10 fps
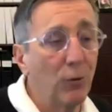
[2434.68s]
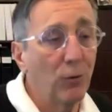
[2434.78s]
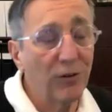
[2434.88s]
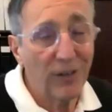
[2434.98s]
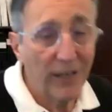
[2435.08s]

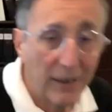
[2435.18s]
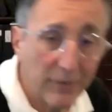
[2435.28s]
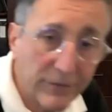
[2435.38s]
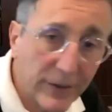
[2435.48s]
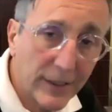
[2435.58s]
tools
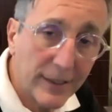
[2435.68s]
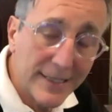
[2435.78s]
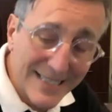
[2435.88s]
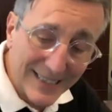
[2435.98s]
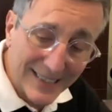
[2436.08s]
have
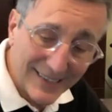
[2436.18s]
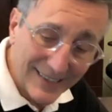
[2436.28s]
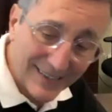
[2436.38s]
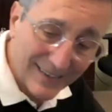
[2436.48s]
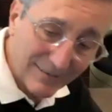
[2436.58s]

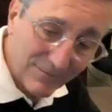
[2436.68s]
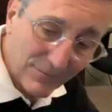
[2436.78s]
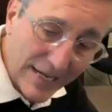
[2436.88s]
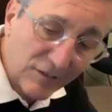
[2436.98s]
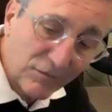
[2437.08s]

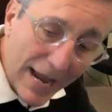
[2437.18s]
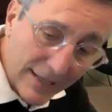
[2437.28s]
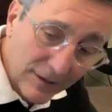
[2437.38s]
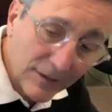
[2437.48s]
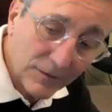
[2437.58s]

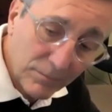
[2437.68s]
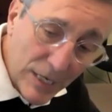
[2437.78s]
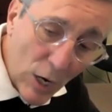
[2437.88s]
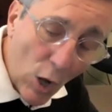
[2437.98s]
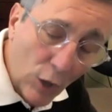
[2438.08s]
expanded
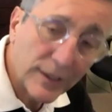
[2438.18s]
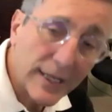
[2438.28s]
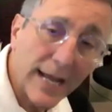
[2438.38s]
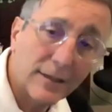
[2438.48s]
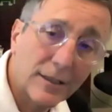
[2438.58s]
beyond
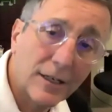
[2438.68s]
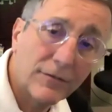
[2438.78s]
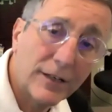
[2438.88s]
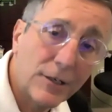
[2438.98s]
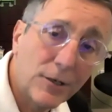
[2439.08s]
that. And
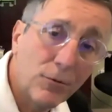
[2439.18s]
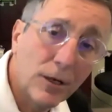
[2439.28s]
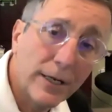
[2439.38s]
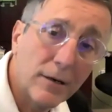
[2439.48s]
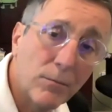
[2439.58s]
I think you
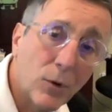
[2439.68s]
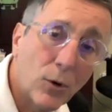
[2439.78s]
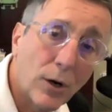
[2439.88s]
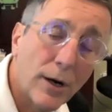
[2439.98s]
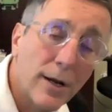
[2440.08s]
will hear
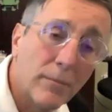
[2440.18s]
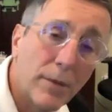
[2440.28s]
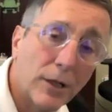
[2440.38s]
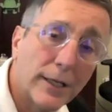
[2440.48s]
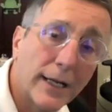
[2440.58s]
more
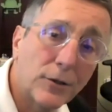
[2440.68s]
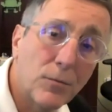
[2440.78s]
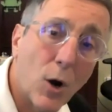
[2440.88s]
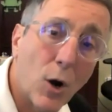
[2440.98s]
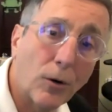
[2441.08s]
about that
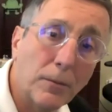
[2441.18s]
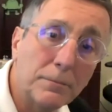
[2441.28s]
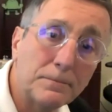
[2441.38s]
tomorrow.